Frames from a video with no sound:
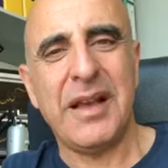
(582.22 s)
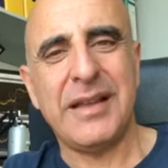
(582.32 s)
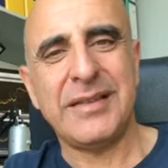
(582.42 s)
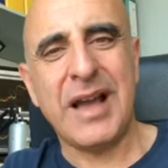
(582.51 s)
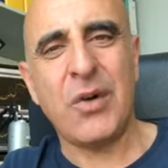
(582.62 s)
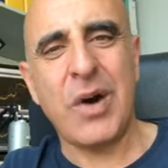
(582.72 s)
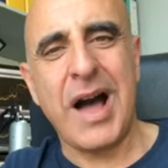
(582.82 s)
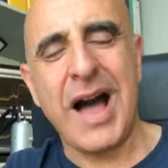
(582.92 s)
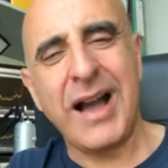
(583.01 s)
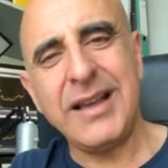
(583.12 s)
Now,
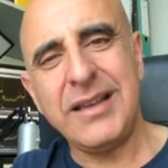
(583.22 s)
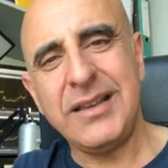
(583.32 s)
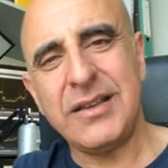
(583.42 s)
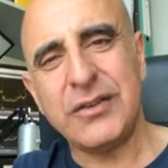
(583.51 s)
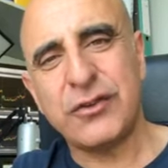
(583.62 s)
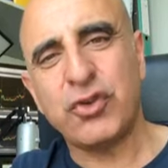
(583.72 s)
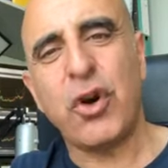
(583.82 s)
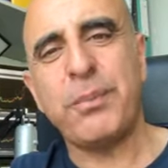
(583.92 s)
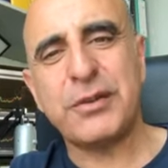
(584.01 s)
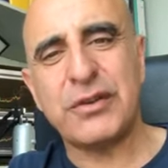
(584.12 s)
I
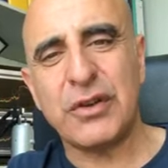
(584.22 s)
stopped